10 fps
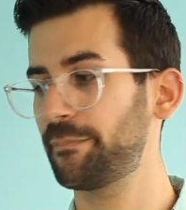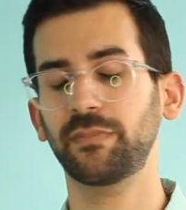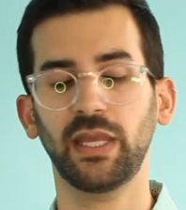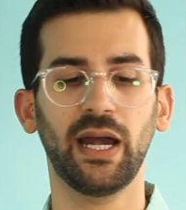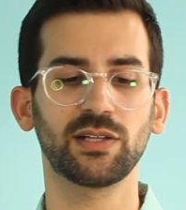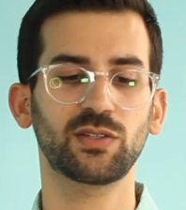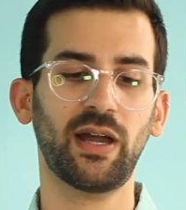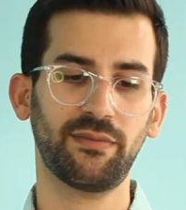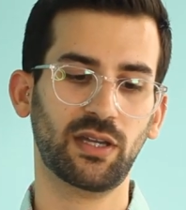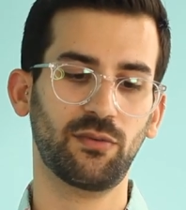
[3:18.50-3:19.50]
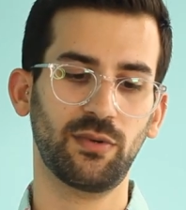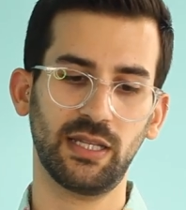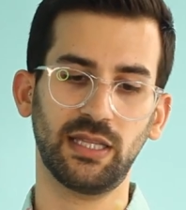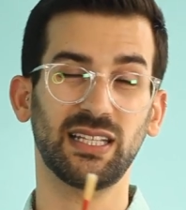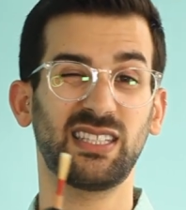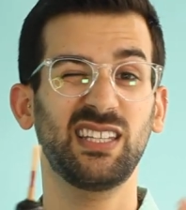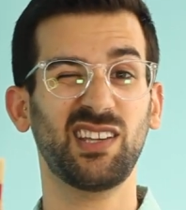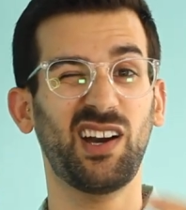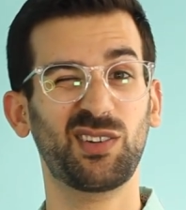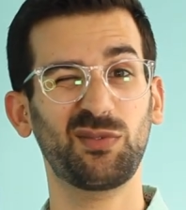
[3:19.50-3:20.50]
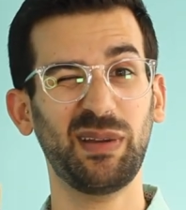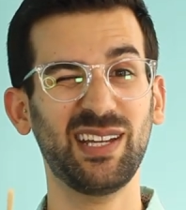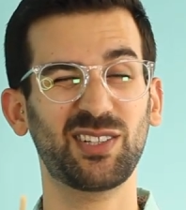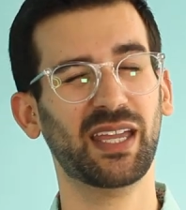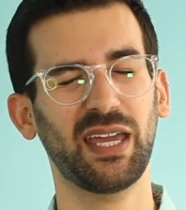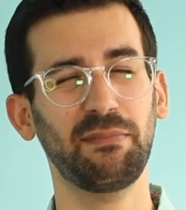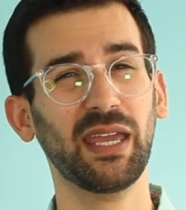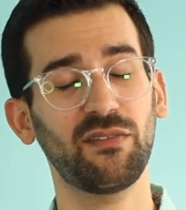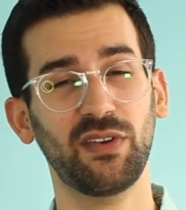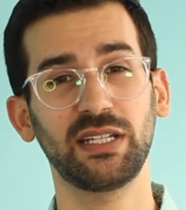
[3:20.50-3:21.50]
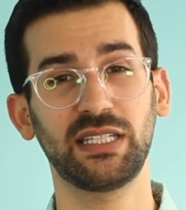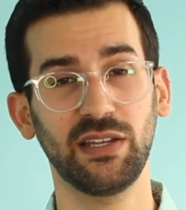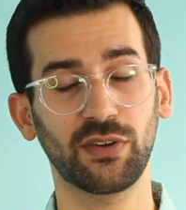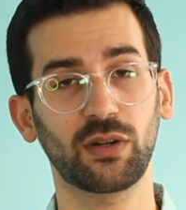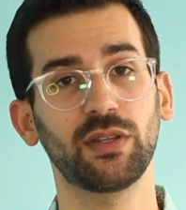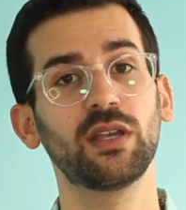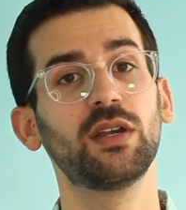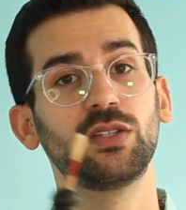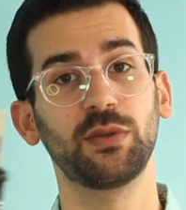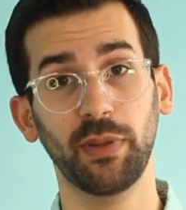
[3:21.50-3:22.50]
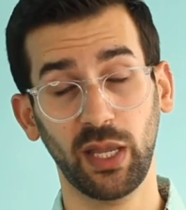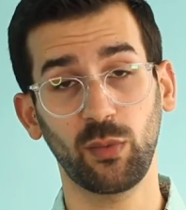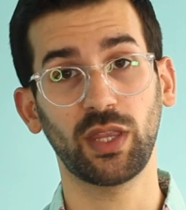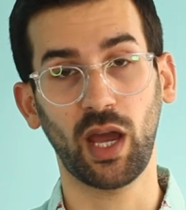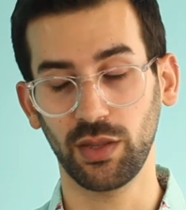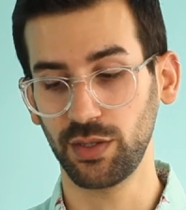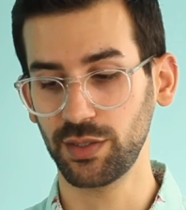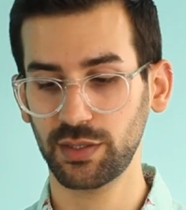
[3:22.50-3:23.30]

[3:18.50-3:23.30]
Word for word: Yeah, so having a reed that's this under pitch can make it very difficult to play with others.